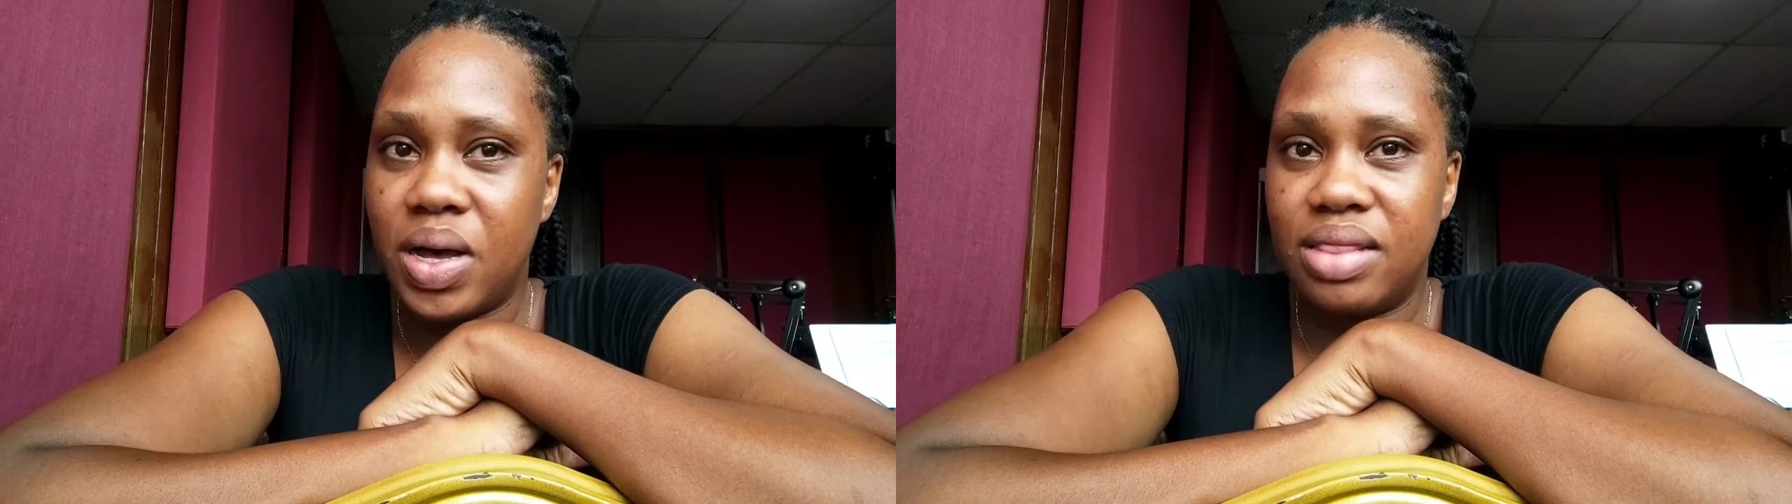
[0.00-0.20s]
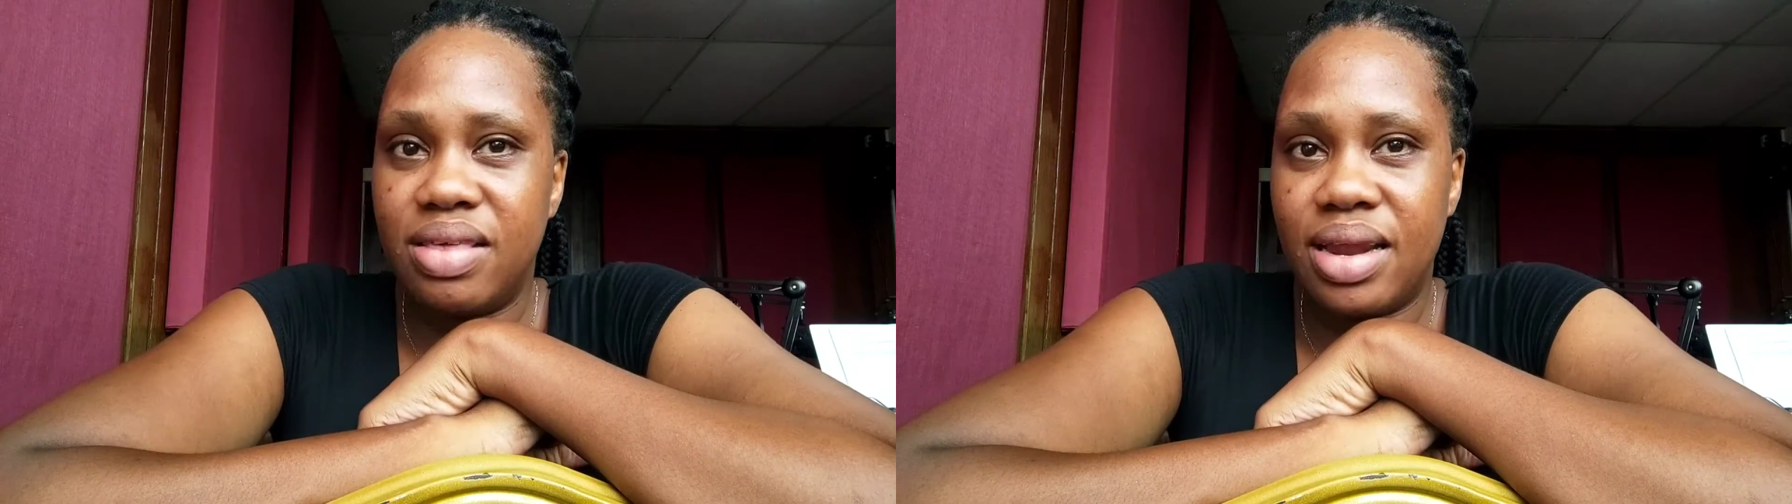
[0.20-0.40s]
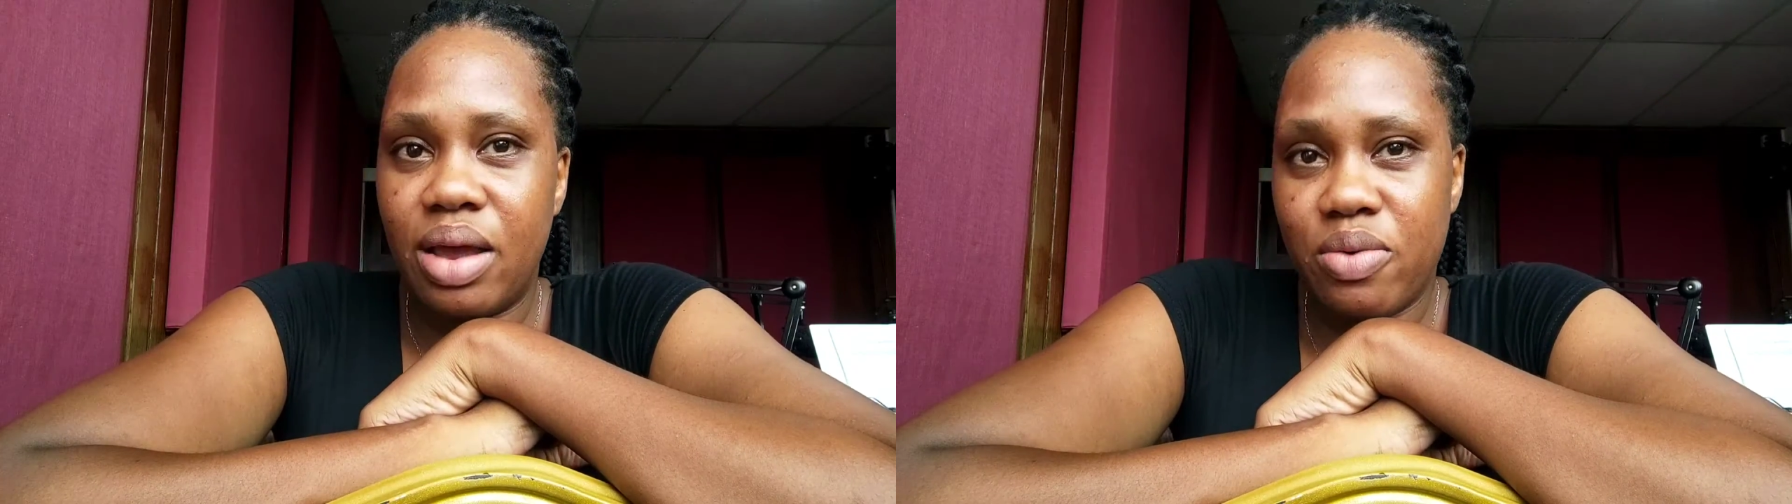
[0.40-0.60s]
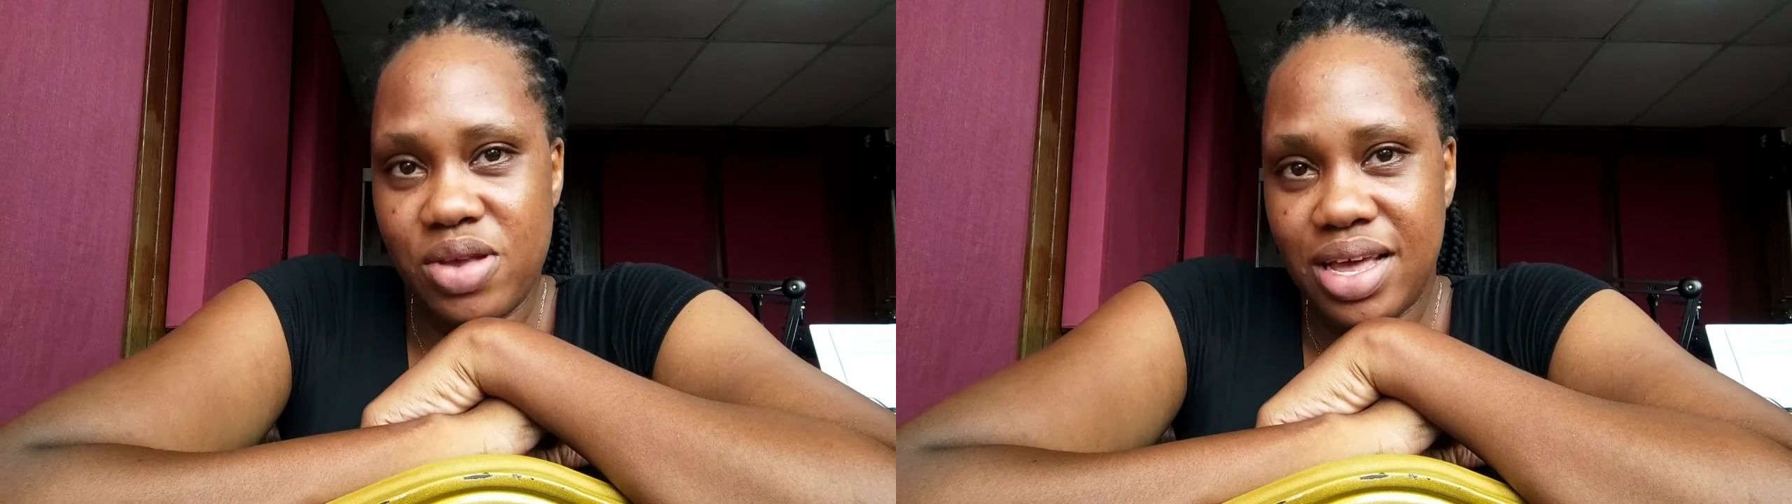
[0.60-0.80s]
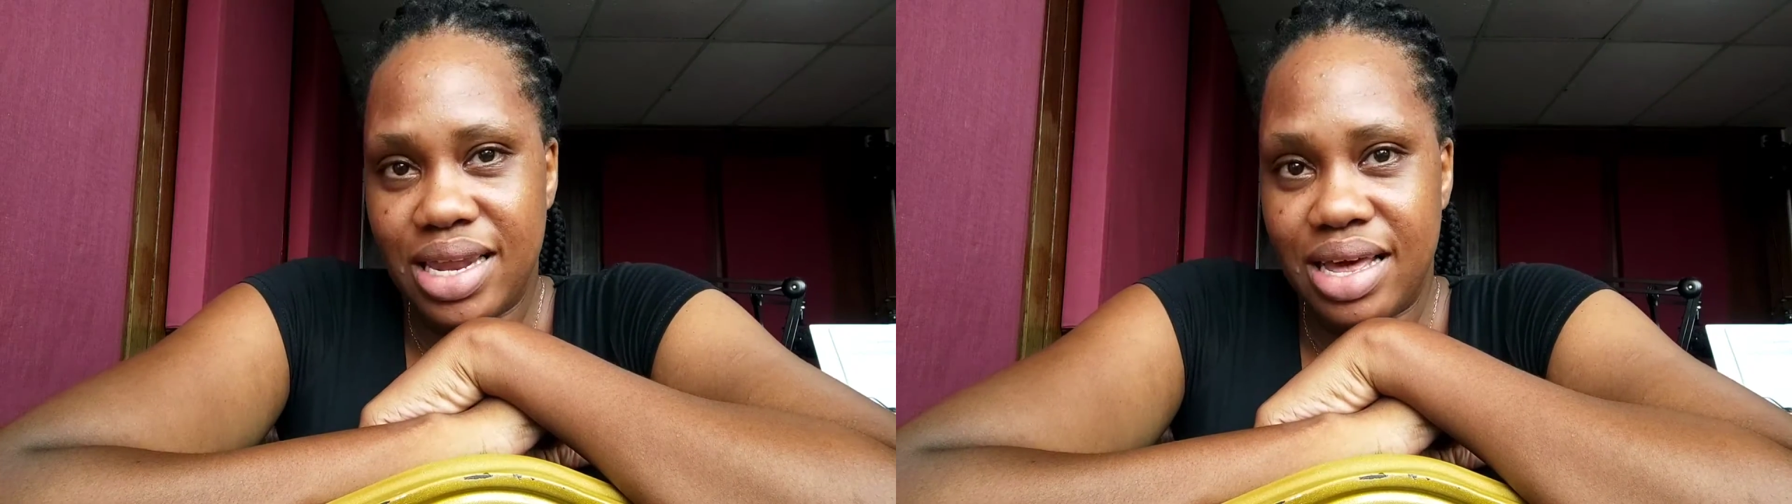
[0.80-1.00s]
but then I
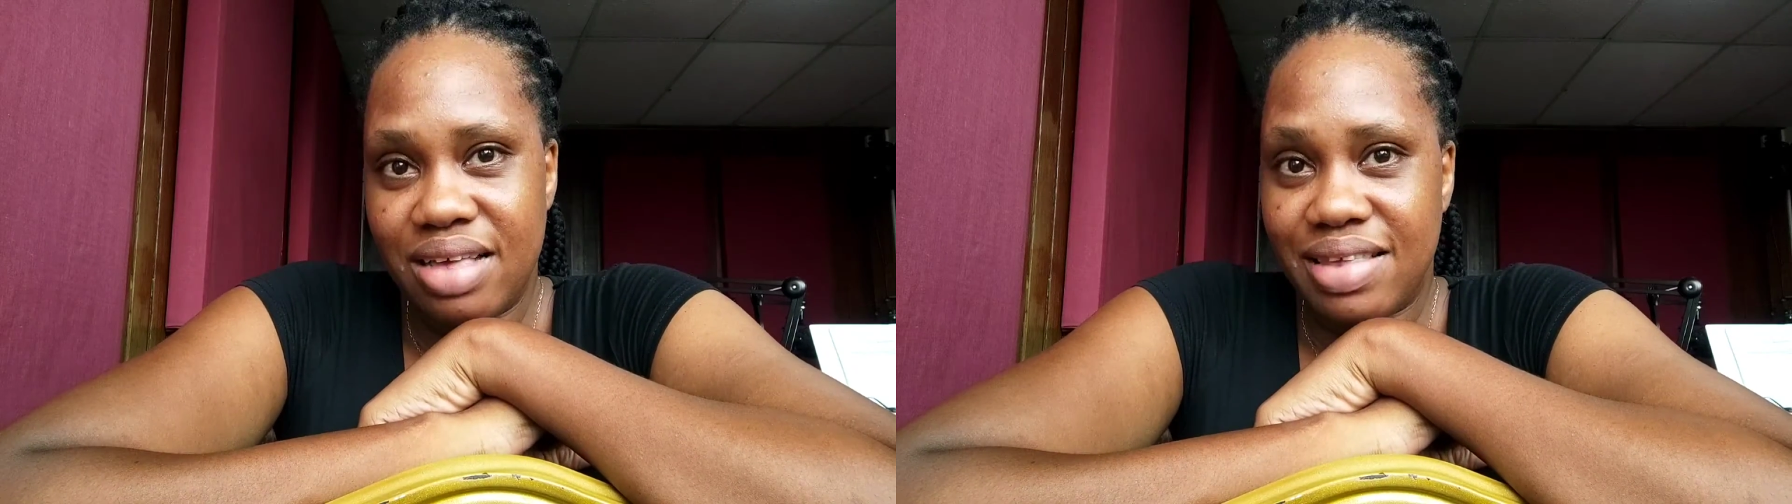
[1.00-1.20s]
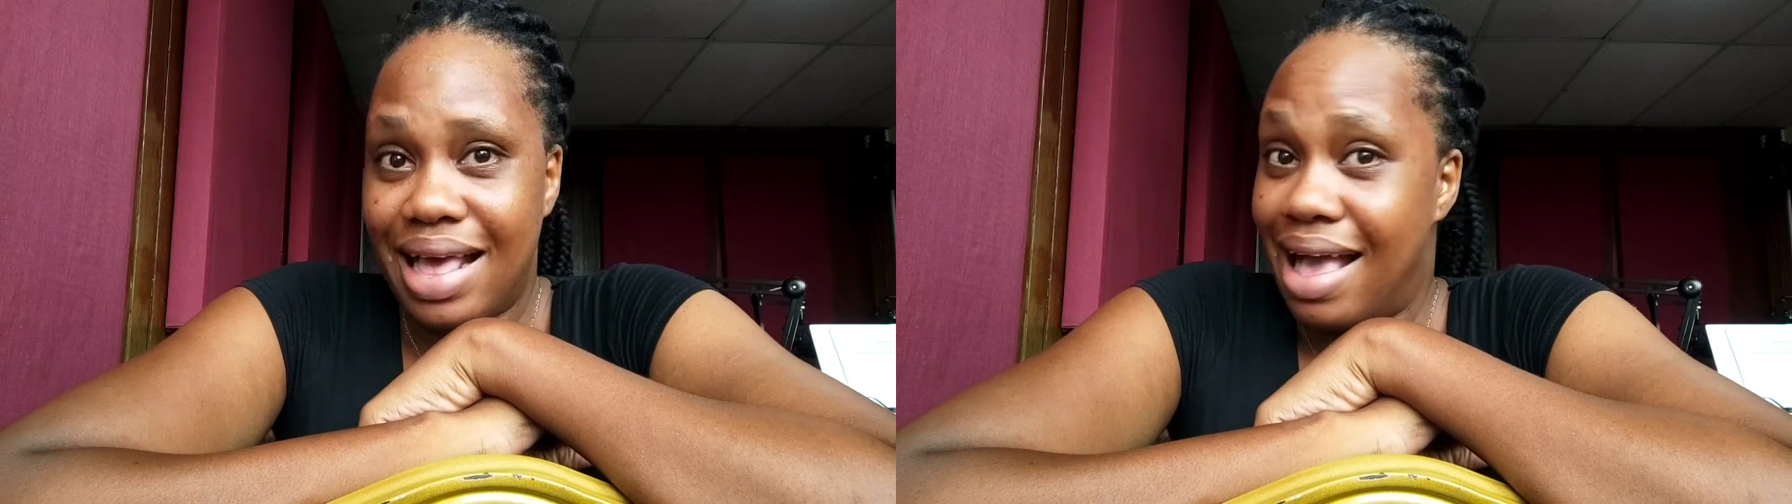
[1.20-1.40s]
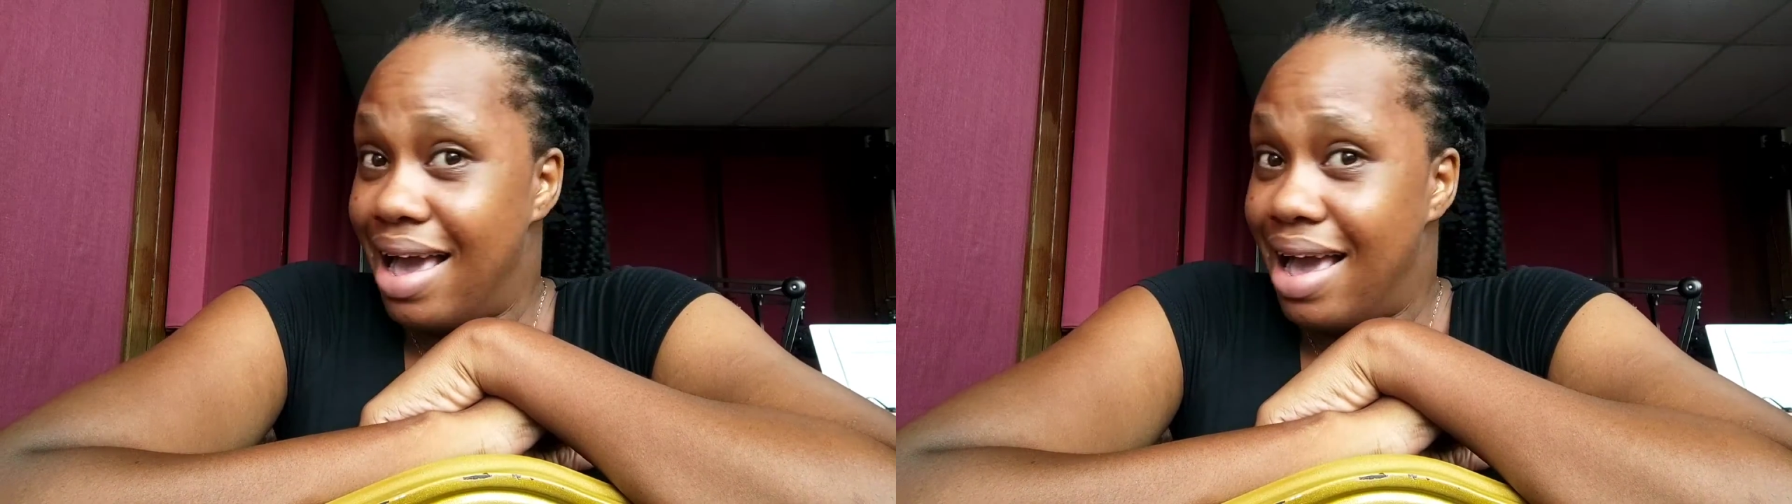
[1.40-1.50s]
realized that